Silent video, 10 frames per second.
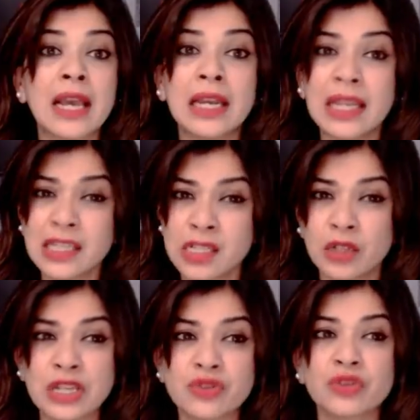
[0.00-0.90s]
Let's
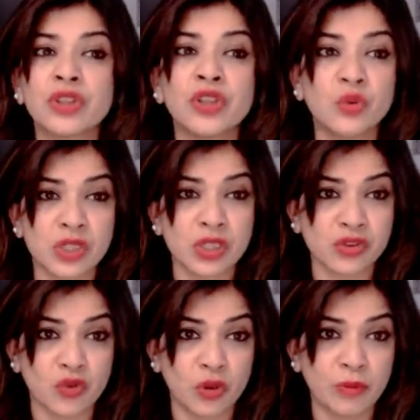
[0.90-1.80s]
look into the user
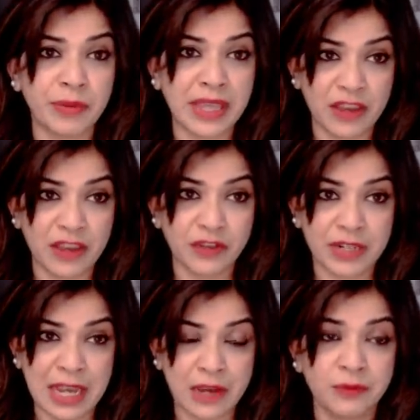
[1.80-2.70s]
scroll behavior
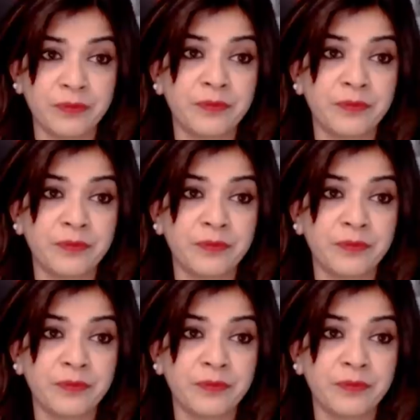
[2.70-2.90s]
now.